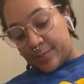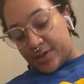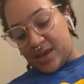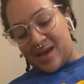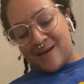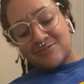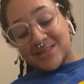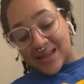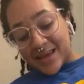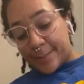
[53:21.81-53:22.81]
Yeah, I
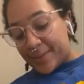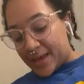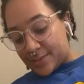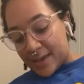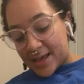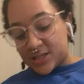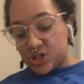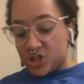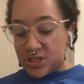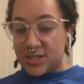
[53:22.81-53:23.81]
was like, baked mac
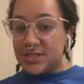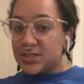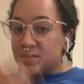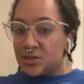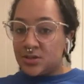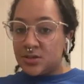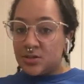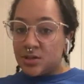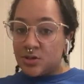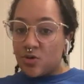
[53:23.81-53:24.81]
and cheese
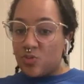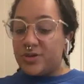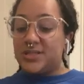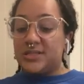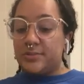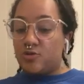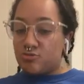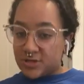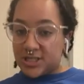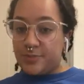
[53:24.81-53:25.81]
with some
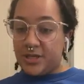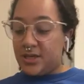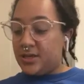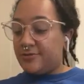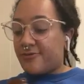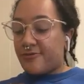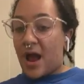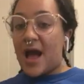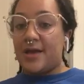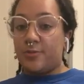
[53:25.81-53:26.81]
crispy
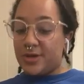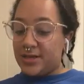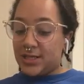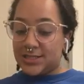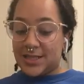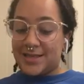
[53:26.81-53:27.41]
fried wings.